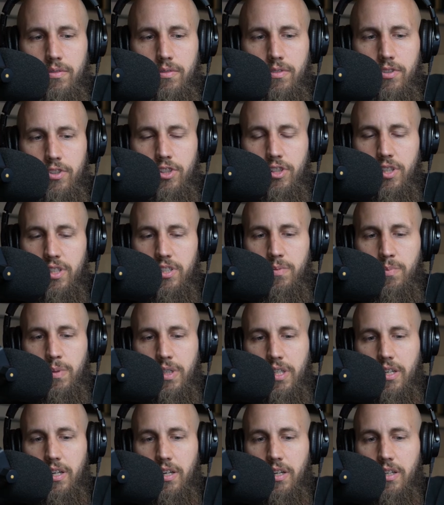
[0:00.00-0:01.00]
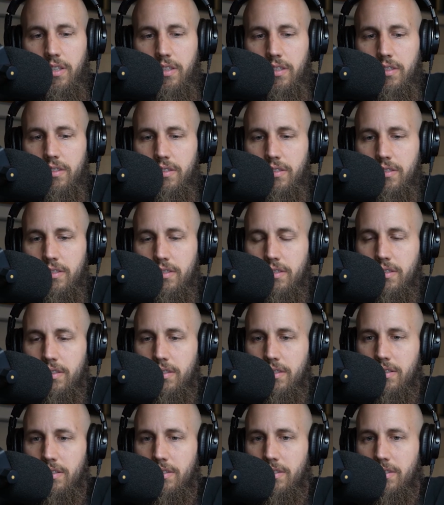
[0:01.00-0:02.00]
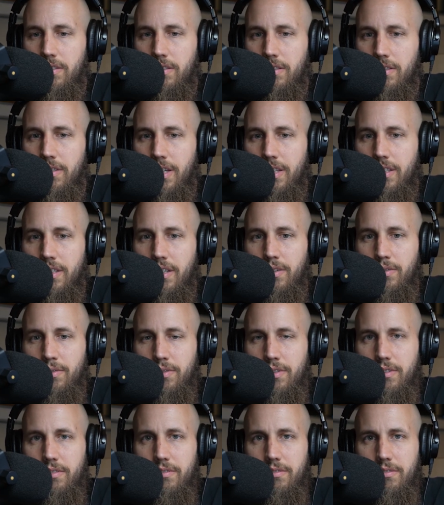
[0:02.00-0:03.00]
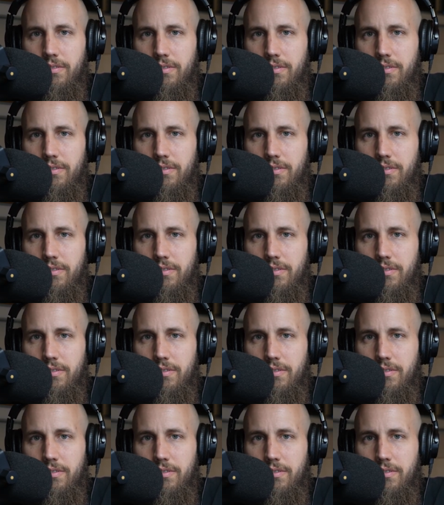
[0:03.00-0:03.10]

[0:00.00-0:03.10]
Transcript: just because they don't